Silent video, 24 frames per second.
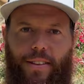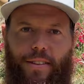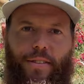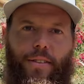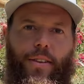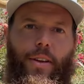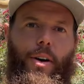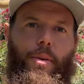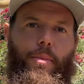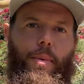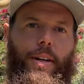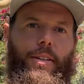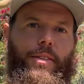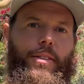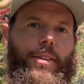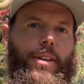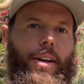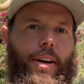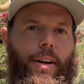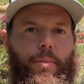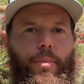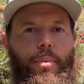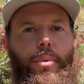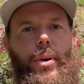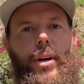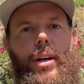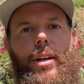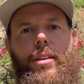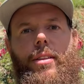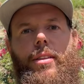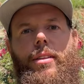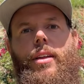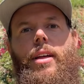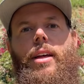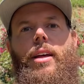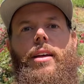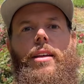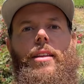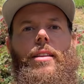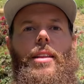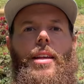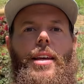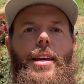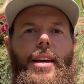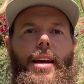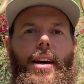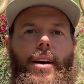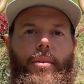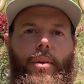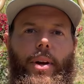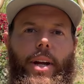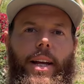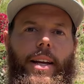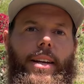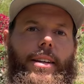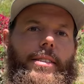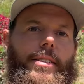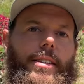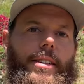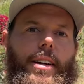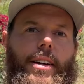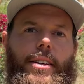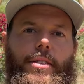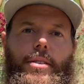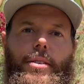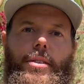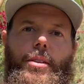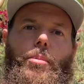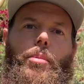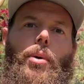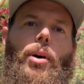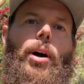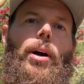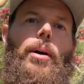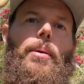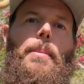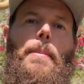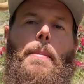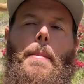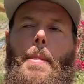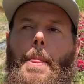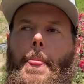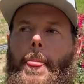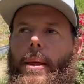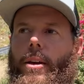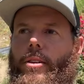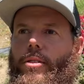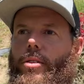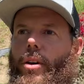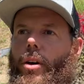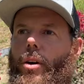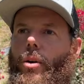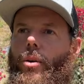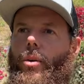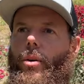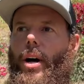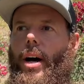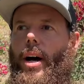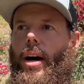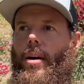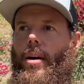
the slow muscle up with the rings and also the bar. So,